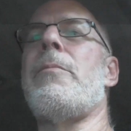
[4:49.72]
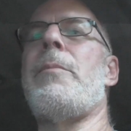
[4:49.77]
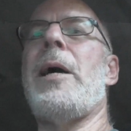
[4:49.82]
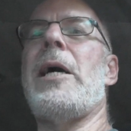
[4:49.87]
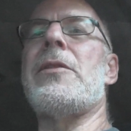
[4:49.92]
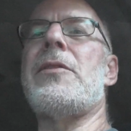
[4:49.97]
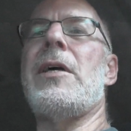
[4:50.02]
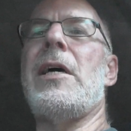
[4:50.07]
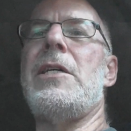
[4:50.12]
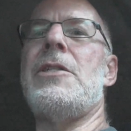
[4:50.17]

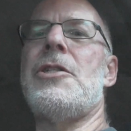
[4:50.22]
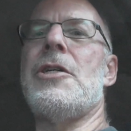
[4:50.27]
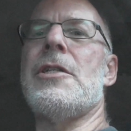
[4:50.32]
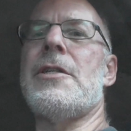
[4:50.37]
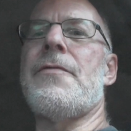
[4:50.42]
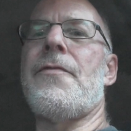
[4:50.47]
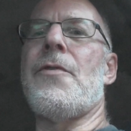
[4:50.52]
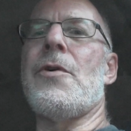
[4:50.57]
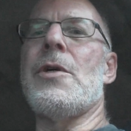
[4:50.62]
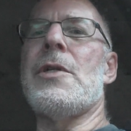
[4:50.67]
about that
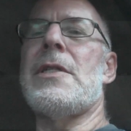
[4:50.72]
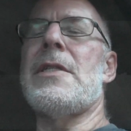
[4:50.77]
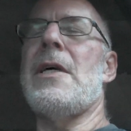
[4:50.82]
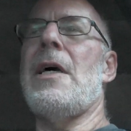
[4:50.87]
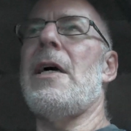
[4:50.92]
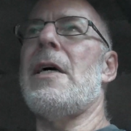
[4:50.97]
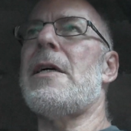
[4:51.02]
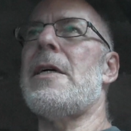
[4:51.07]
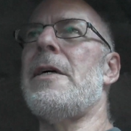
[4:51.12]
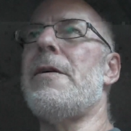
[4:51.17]
just for a
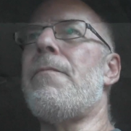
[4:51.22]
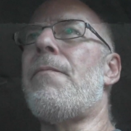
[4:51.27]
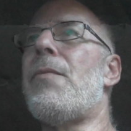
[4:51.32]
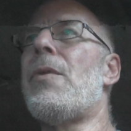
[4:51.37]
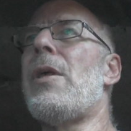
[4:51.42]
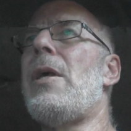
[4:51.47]
second.